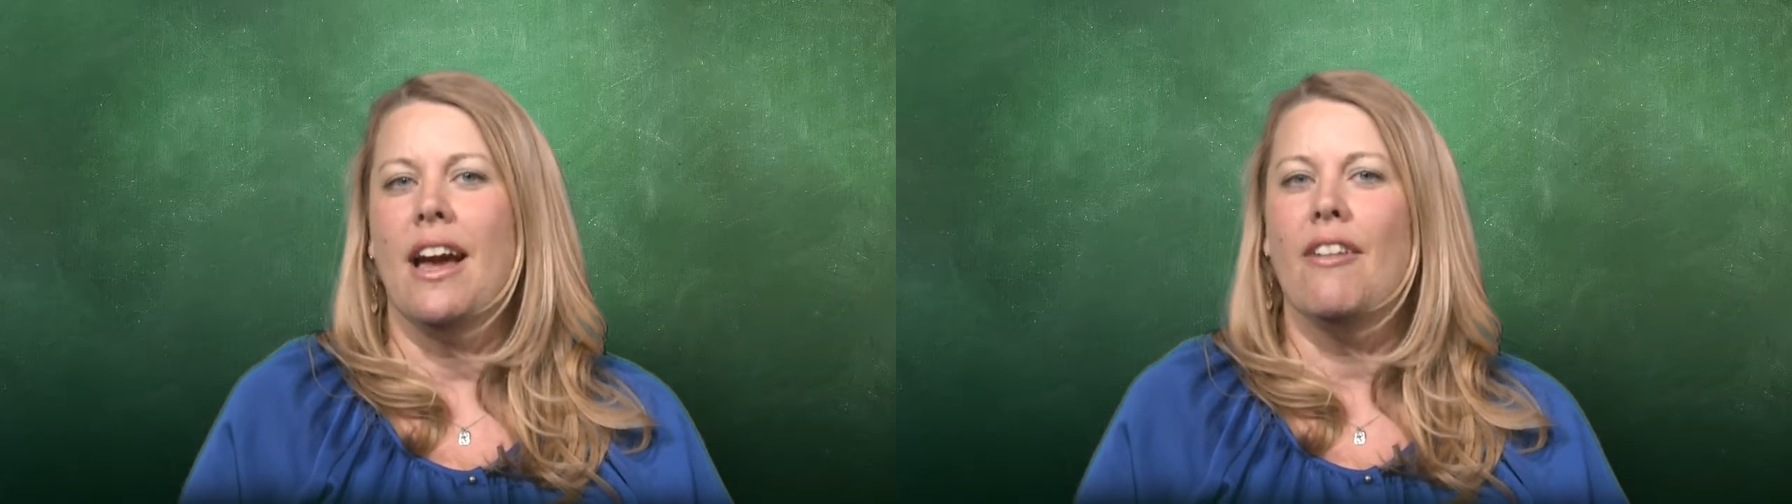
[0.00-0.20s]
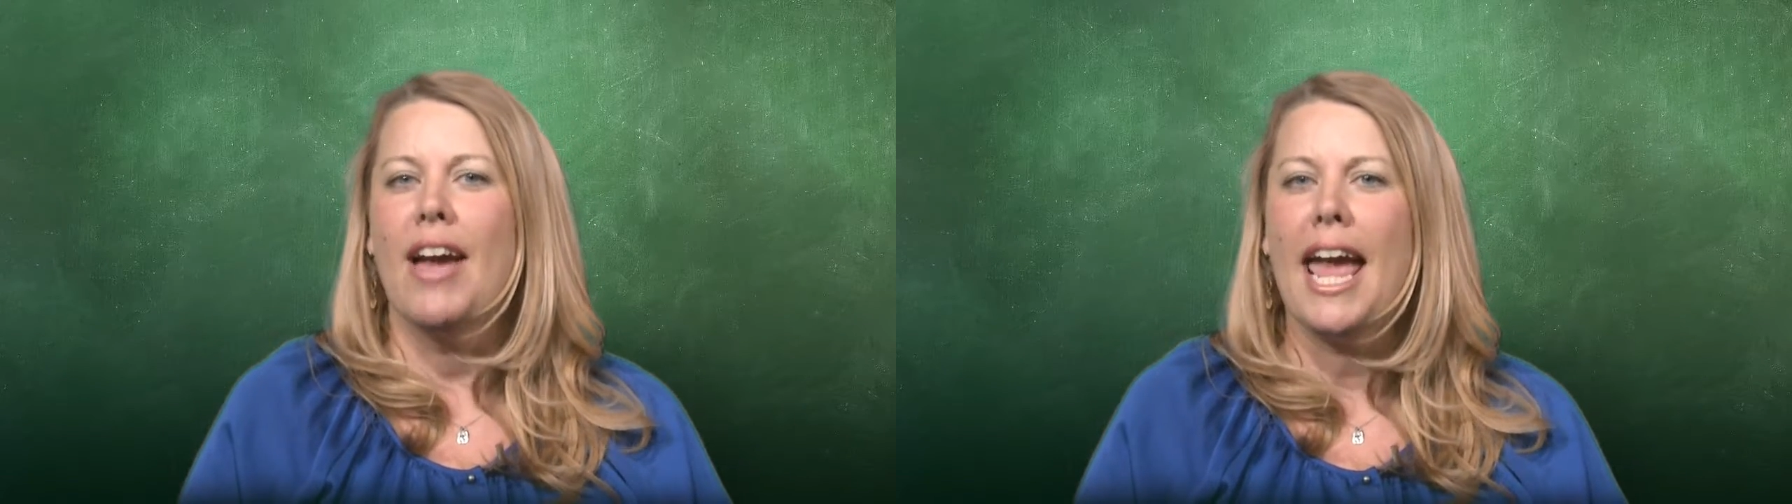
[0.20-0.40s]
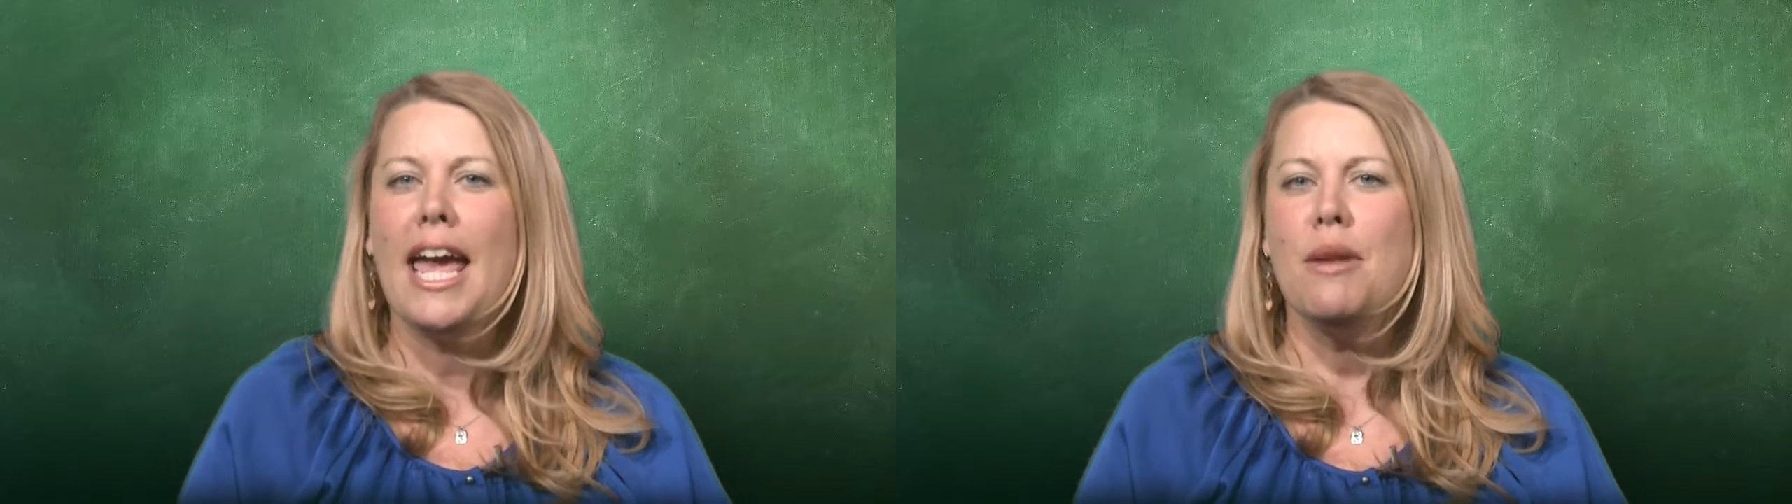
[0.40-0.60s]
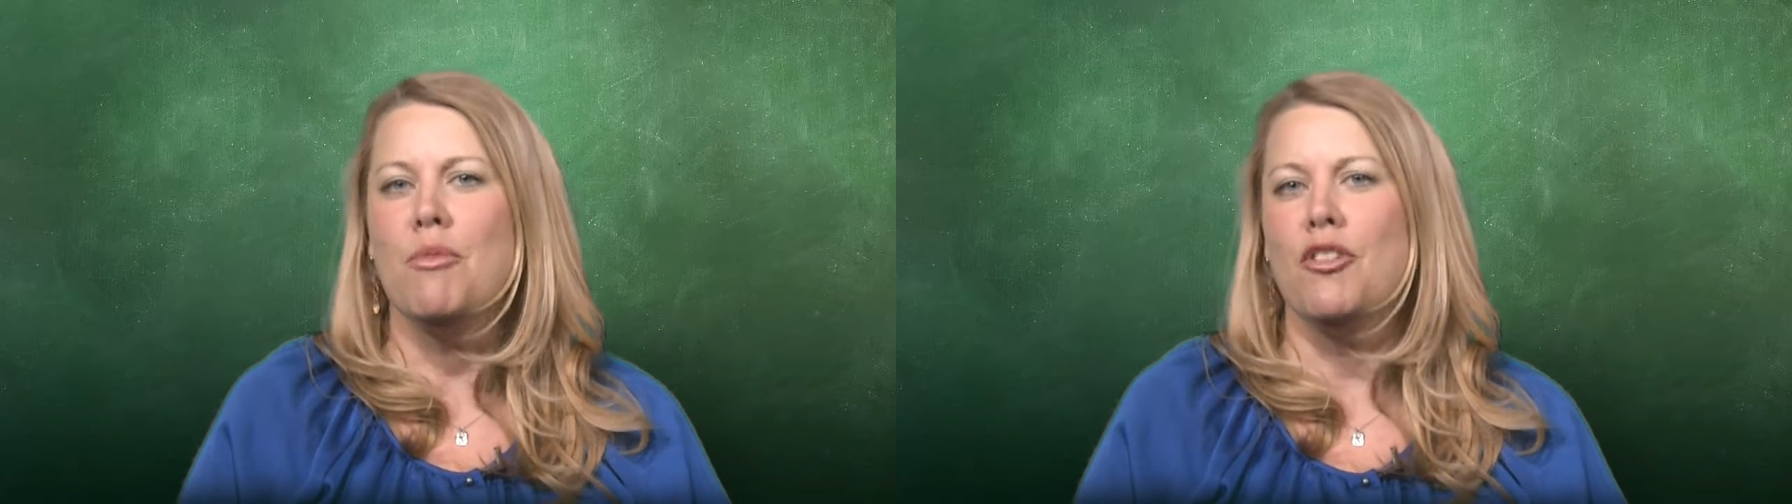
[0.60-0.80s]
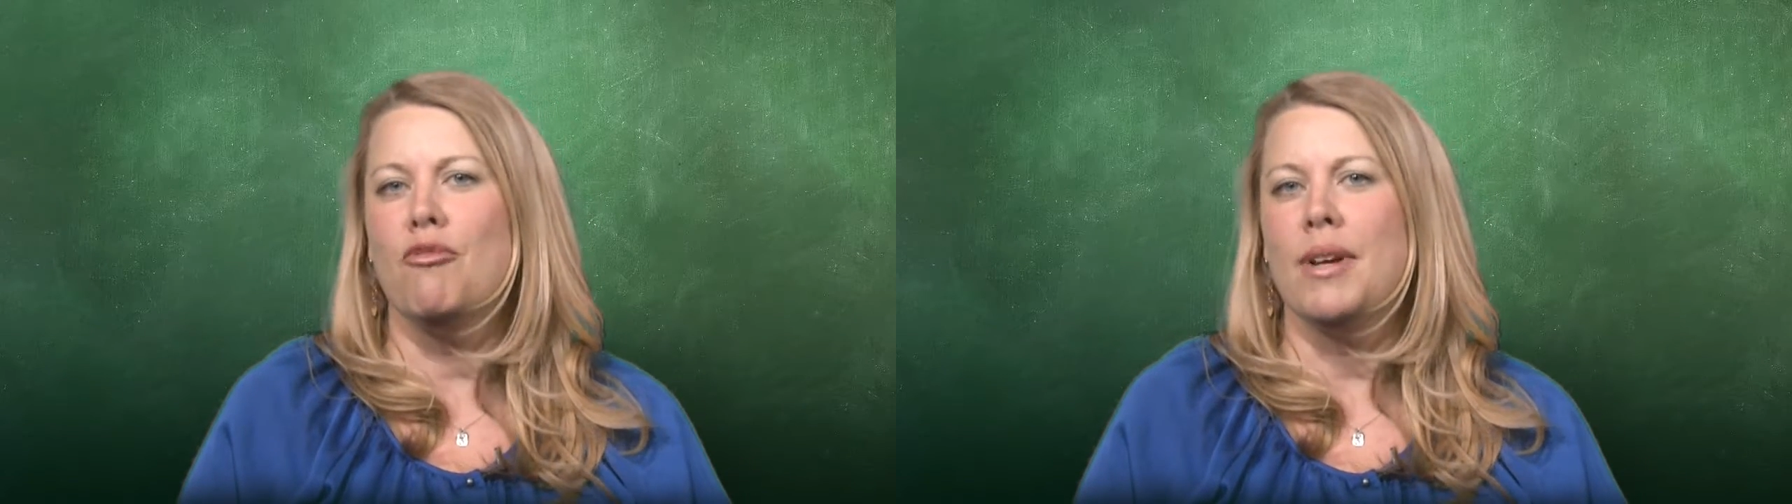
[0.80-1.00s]
of hand
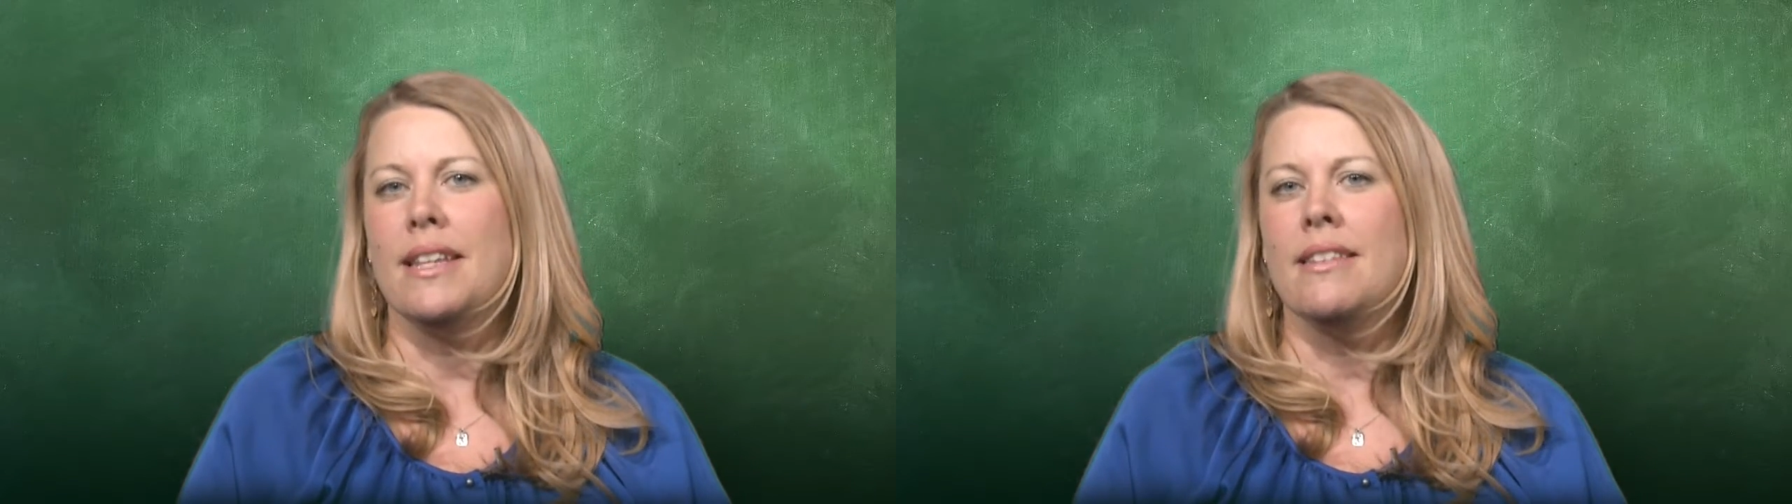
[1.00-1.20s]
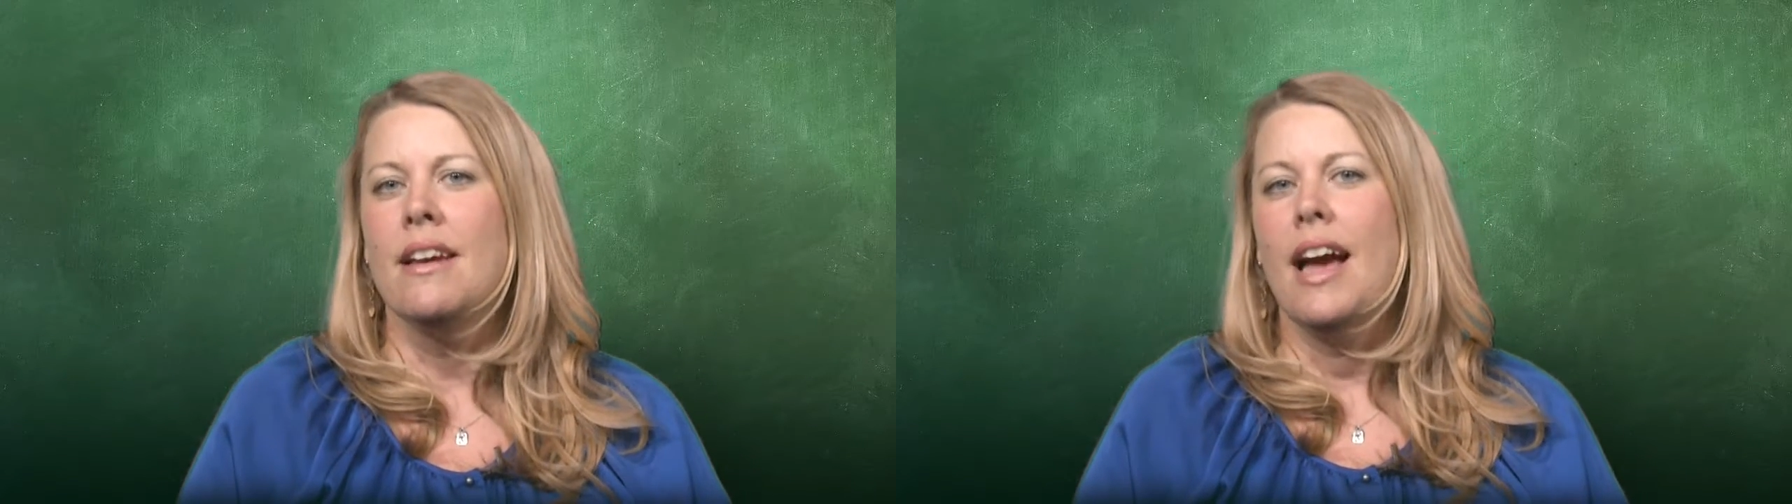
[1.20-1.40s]
movements